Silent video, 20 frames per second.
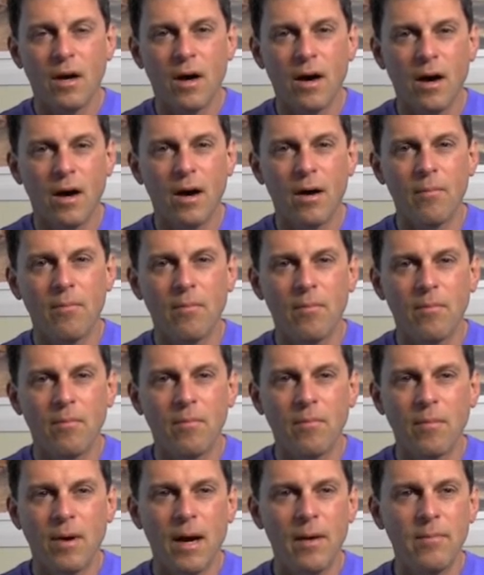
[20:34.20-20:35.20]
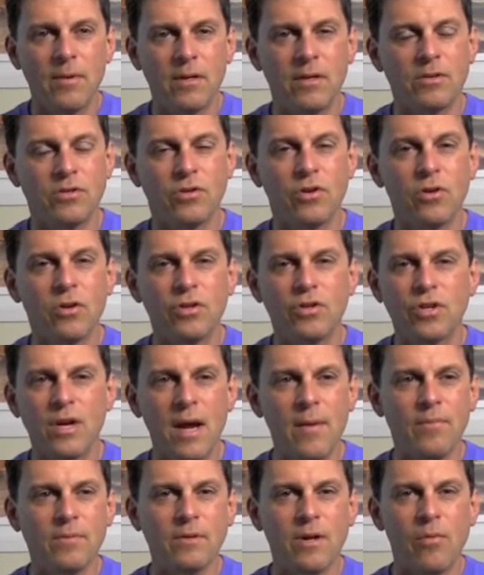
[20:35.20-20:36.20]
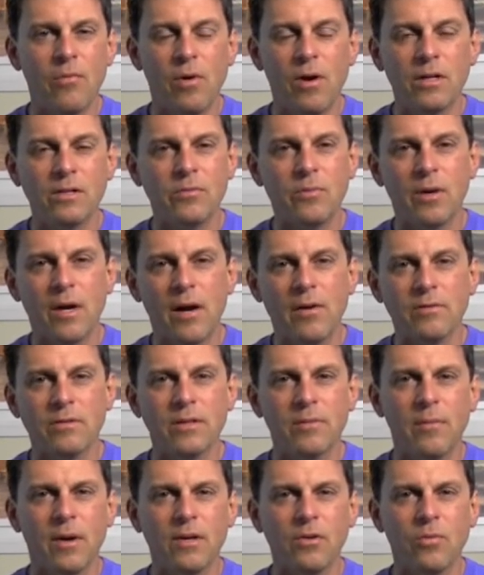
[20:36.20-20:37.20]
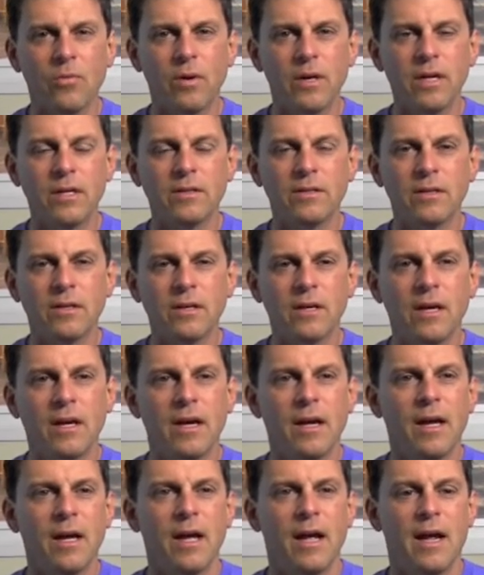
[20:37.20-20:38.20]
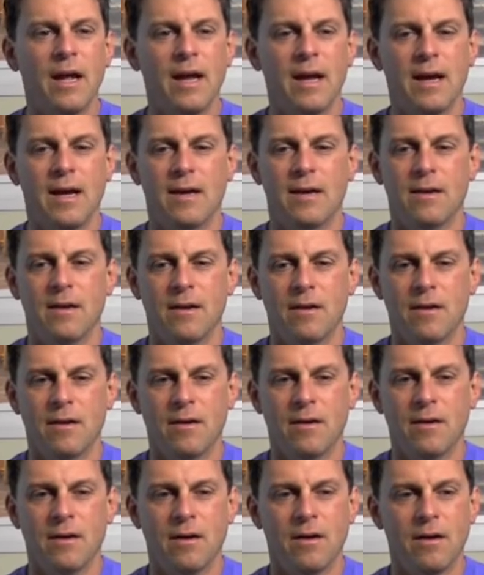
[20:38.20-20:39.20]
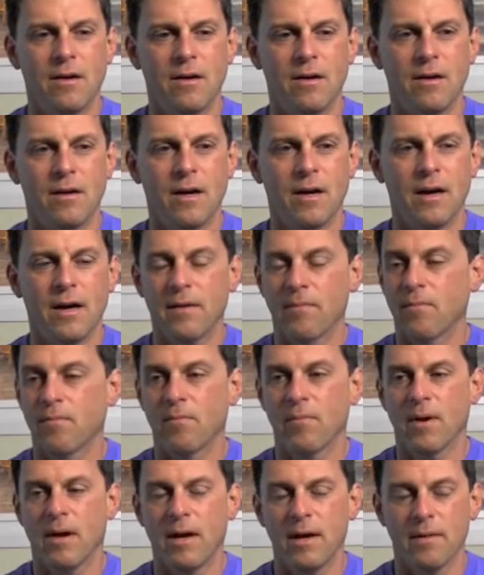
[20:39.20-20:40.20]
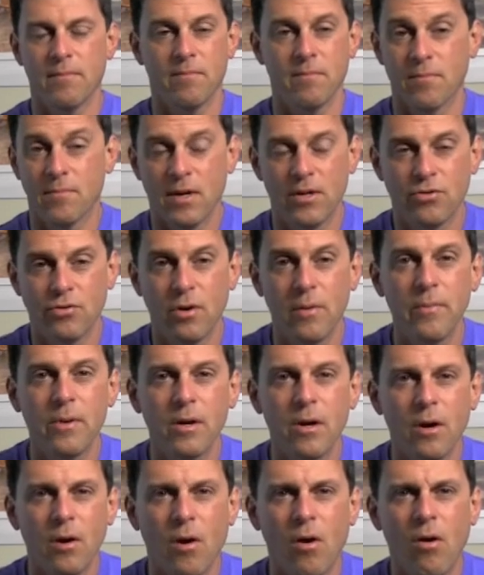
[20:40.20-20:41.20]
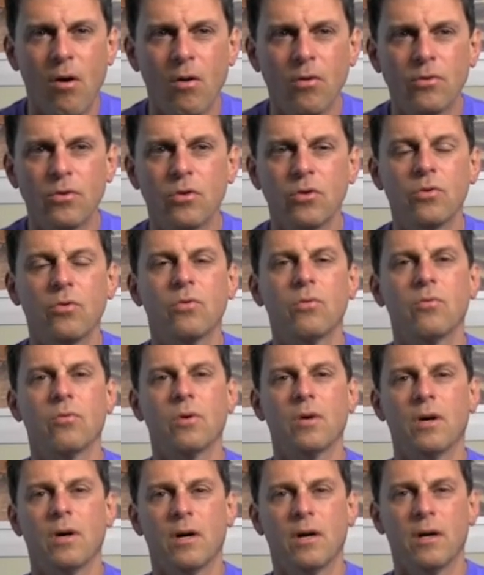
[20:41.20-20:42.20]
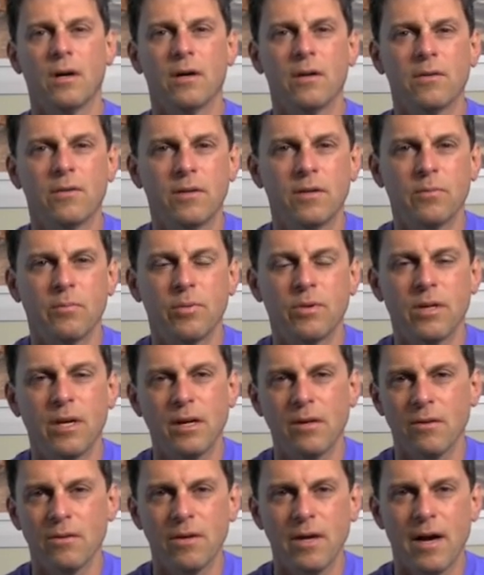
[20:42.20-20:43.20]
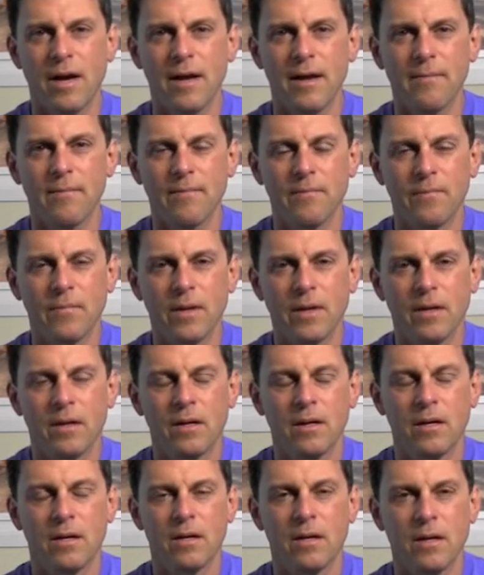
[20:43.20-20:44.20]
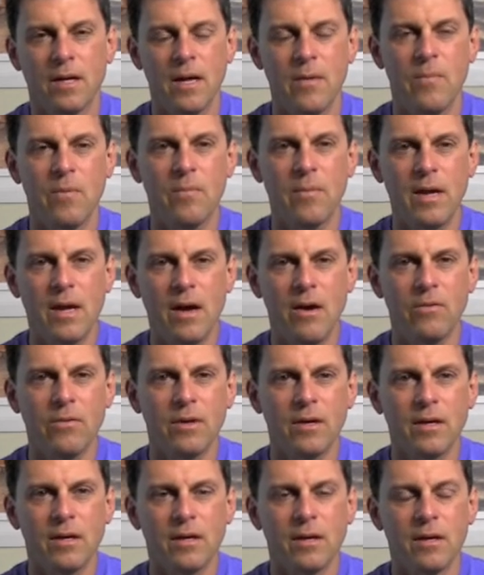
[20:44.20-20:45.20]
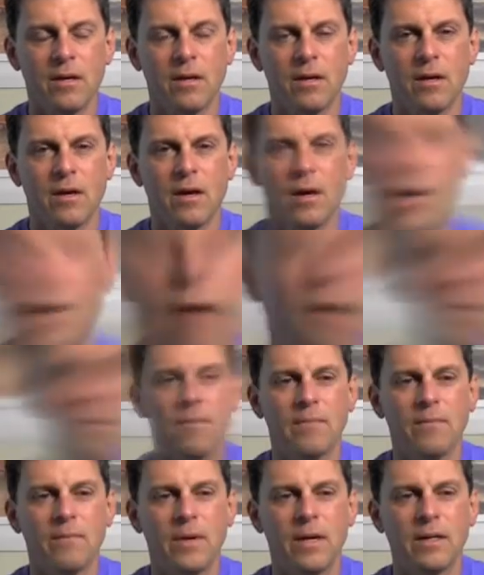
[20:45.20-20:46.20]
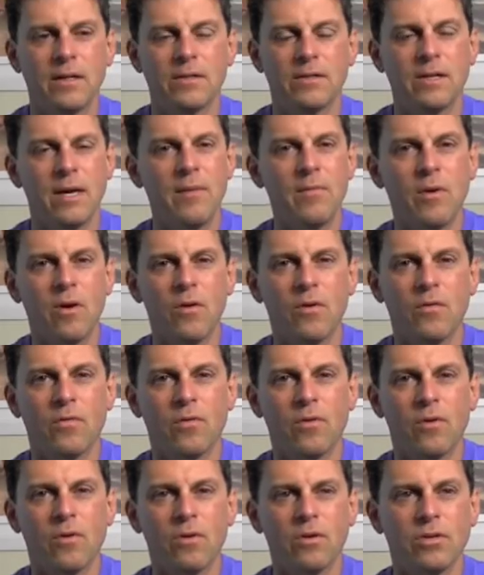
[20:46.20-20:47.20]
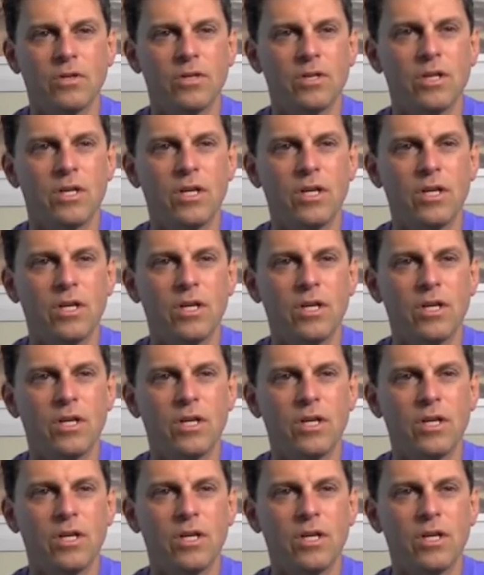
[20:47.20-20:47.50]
I'm in as good a shape as I was when I was in my 20s, and I attribute it all to this particular diet and keeping me healthy. And the same goes for her.